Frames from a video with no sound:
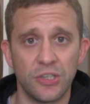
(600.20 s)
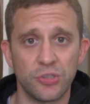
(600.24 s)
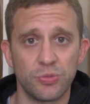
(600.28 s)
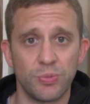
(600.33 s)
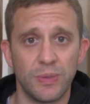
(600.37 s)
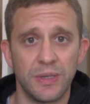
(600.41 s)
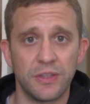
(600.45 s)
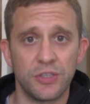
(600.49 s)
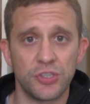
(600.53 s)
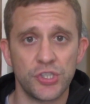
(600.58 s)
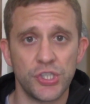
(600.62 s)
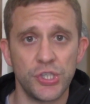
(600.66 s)

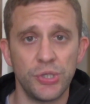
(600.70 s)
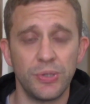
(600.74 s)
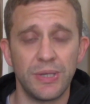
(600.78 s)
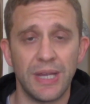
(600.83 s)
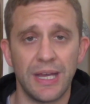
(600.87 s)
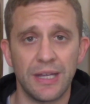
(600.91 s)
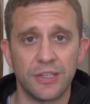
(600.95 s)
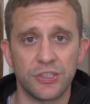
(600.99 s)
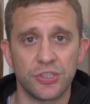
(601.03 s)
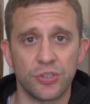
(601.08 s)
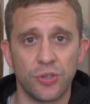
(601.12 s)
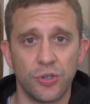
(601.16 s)
where the
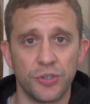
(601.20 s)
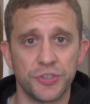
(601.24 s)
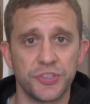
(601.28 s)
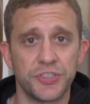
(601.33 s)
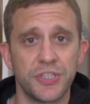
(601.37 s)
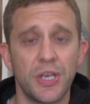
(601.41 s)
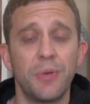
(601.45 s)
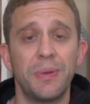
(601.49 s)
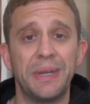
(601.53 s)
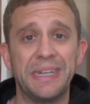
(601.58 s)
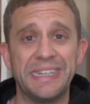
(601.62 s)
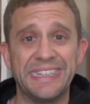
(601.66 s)
shootouts got
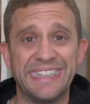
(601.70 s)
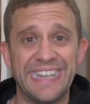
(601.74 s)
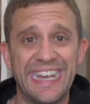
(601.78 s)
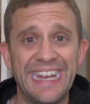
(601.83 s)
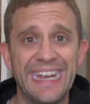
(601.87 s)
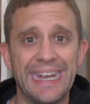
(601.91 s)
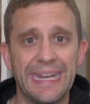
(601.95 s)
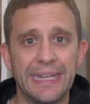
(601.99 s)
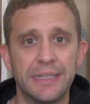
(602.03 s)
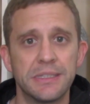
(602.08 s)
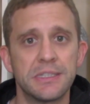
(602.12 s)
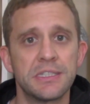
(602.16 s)
so
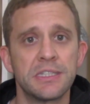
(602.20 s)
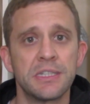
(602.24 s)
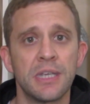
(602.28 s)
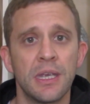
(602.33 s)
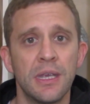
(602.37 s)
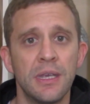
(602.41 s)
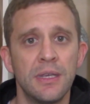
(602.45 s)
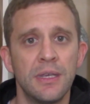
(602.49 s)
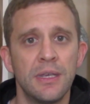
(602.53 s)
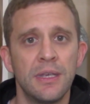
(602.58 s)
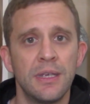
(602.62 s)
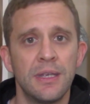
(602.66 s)
intense
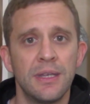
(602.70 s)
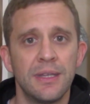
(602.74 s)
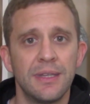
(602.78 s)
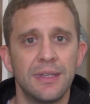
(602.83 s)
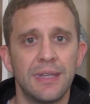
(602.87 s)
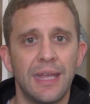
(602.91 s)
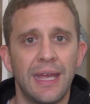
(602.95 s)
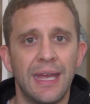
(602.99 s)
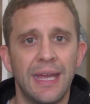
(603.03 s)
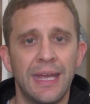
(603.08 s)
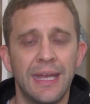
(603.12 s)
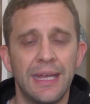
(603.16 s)

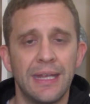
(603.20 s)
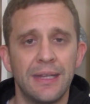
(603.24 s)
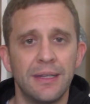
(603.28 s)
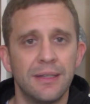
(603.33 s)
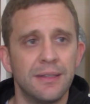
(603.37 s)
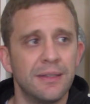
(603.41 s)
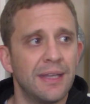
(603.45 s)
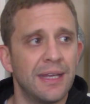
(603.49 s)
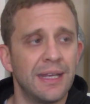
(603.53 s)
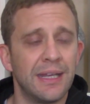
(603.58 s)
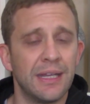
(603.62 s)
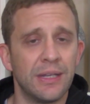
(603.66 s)

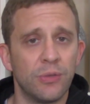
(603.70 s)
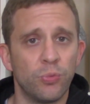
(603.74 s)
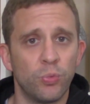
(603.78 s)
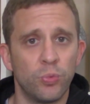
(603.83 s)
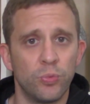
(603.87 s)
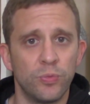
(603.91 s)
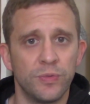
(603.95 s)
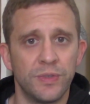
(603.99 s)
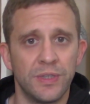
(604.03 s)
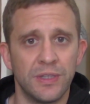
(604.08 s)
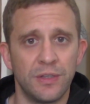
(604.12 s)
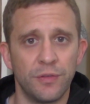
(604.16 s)
and that
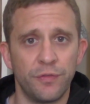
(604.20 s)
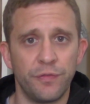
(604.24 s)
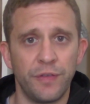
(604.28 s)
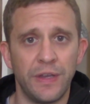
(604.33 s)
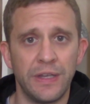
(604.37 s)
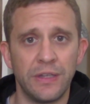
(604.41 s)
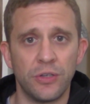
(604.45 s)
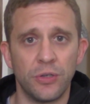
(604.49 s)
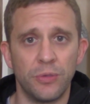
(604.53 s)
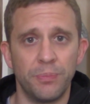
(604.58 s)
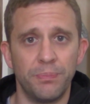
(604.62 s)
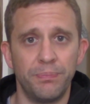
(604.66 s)
the
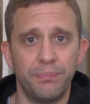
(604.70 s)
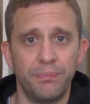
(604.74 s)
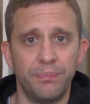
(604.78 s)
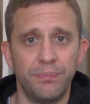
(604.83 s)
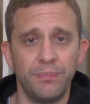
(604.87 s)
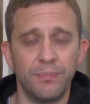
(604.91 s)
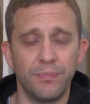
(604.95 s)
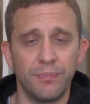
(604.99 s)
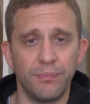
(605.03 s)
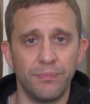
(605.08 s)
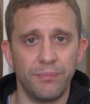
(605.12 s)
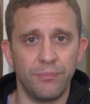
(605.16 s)
defender
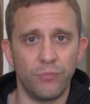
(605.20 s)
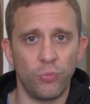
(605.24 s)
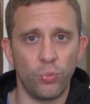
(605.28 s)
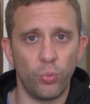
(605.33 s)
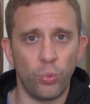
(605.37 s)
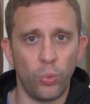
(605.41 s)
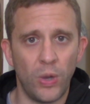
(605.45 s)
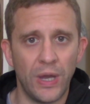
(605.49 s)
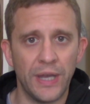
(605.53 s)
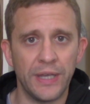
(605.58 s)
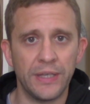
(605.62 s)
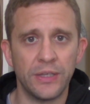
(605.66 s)

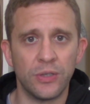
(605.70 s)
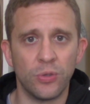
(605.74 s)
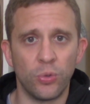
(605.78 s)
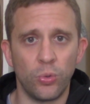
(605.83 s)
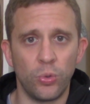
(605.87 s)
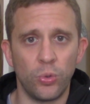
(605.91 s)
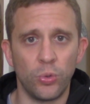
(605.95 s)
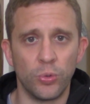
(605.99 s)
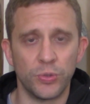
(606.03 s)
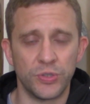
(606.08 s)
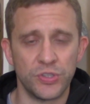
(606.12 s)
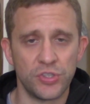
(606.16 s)
won
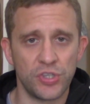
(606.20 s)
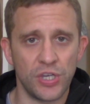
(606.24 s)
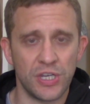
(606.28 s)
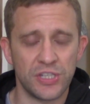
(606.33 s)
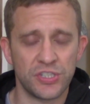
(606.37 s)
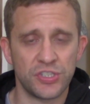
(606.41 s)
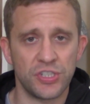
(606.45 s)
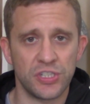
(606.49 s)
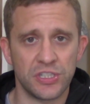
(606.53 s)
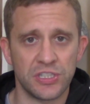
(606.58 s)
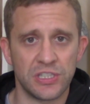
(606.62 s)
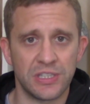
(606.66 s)
or
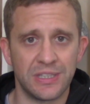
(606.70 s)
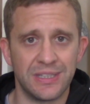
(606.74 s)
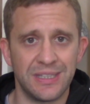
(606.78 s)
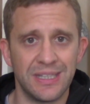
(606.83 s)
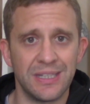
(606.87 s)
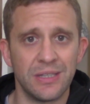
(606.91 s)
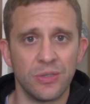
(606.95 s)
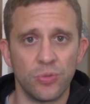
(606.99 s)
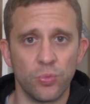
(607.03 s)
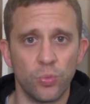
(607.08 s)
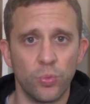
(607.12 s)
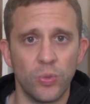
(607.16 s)
just
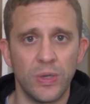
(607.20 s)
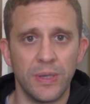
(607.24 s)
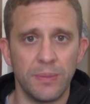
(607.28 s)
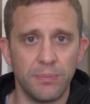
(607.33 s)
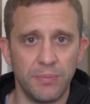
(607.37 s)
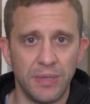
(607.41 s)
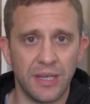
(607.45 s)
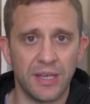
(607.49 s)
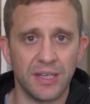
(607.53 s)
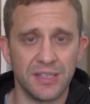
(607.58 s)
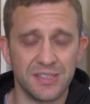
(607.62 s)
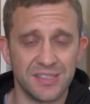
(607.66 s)
didn't win
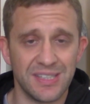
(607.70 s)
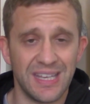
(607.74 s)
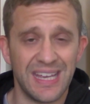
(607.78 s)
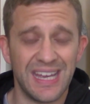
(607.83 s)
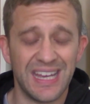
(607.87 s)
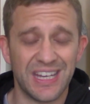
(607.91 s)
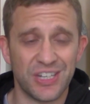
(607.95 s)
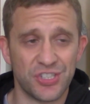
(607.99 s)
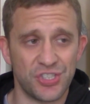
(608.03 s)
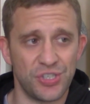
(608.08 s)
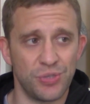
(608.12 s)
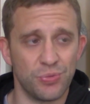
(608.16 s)
because they
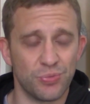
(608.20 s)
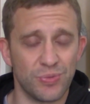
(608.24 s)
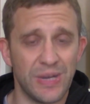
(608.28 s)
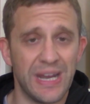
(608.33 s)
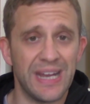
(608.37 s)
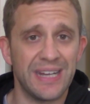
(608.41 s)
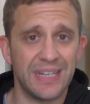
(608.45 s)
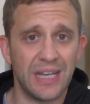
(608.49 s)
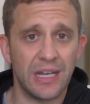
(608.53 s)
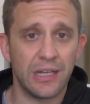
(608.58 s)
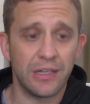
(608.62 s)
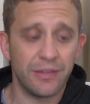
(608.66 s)
actually
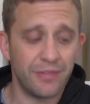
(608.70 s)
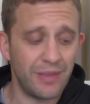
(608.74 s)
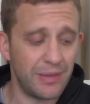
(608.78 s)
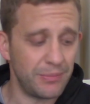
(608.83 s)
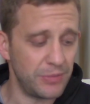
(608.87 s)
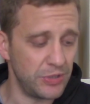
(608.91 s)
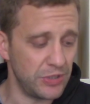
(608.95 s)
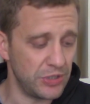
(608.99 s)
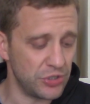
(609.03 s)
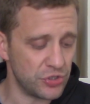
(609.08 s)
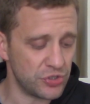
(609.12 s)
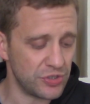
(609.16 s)
ran out of
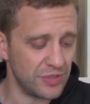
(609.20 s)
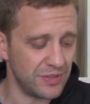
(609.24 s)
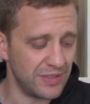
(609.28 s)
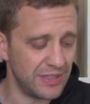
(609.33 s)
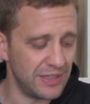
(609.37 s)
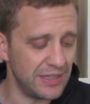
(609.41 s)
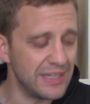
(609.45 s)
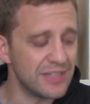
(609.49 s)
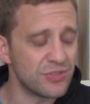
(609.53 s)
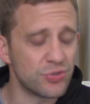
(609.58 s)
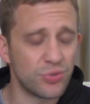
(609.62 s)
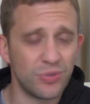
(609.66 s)
ammunition.
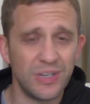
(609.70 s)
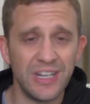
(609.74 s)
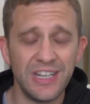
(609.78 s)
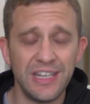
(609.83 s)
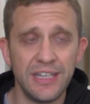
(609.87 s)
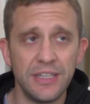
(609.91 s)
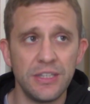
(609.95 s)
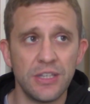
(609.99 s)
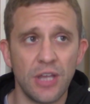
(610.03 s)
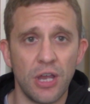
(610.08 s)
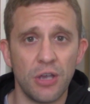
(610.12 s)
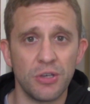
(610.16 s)
There is
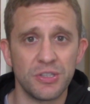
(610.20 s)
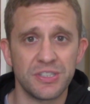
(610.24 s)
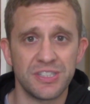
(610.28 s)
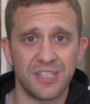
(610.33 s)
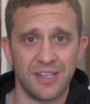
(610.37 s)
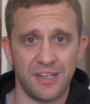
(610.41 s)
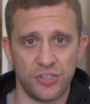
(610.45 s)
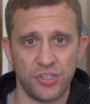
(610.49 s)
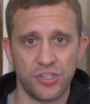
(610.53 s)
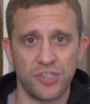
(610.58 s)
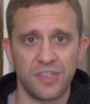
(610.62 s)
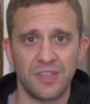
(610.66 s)
really no
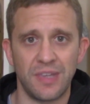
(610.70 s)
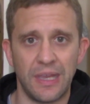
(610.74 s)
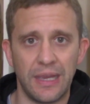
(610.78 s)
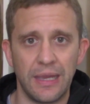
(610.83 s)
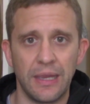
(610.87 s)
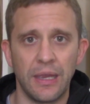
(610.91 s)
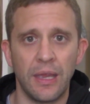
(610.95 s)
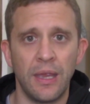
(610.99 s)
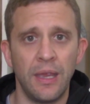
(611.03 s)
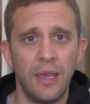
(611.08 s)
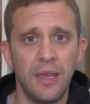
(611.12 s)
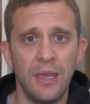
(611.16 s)
such
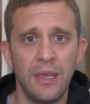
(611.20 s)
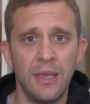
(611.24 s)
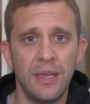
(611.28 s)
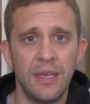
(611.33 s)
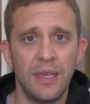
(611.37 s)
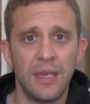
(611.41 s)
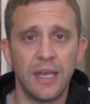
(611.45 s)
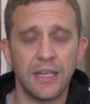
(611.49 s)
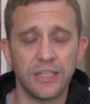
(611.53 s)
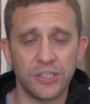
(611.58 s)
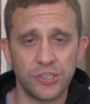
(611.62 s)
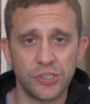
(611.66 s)
thing
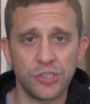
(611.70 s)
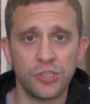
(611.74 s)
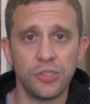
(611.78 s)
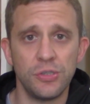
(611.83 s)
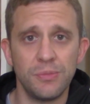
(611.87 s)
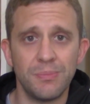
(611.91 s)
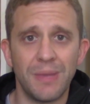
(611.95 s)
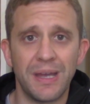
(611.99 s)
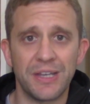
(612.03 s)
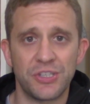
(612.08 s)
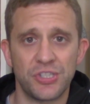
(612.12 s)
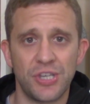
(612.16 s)
as
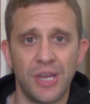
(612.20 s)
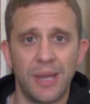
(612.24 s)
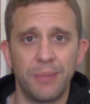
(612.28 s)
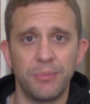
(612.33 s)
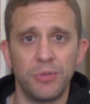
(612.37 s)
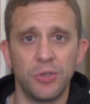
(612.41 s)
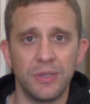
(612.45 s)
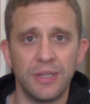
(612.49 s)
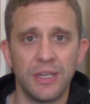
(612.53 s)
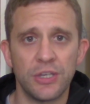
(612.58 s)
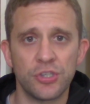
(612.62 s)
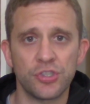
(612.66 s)
too much
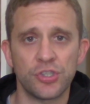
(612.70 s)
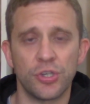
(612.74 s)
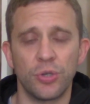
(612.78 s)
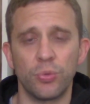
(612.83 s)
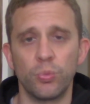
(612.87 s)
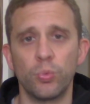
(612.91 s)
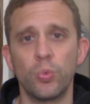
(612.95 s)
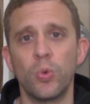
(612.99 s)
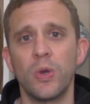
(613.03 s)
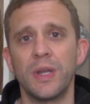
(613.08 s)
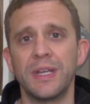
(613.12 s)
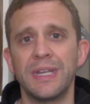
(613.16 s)

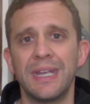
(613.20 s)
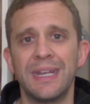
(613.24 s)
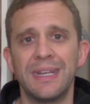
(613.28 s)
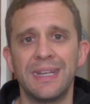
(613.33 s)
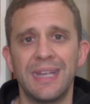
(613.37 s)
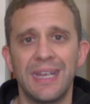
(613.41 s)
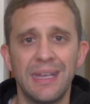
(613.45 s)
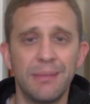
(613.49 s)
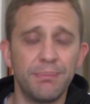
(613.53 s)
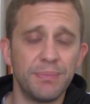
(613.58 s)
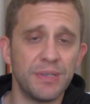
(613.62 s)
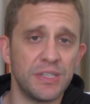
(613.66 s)
ammunition. What
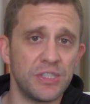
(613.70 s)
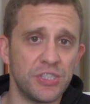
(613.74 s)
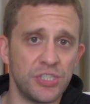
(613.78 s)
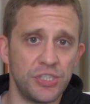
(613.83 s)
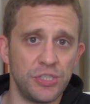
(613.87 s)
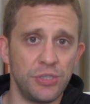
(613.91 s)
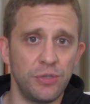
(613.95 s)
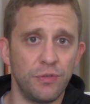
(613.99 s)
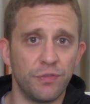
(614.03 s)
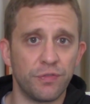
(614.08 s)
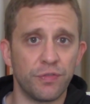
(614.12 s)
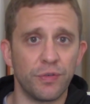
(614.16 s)

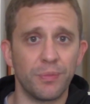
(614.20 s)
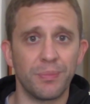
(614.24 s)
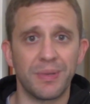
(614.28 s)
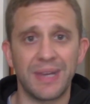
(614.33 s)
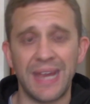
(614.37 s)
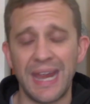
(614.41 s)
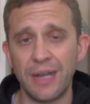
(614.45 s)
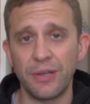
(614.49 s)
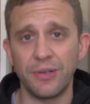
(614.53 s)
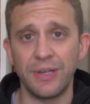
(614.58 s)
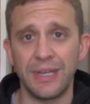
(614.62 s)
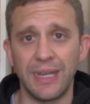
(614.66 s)
inhibits you from
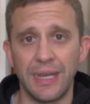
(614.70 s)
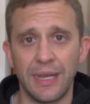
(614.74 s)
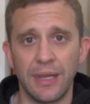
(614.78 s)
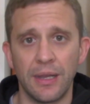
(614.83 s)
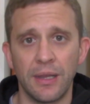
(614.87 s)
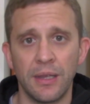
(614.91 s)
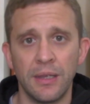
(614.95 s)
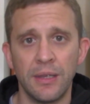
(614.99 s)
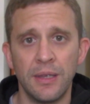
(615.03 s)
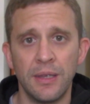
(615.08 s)
carrying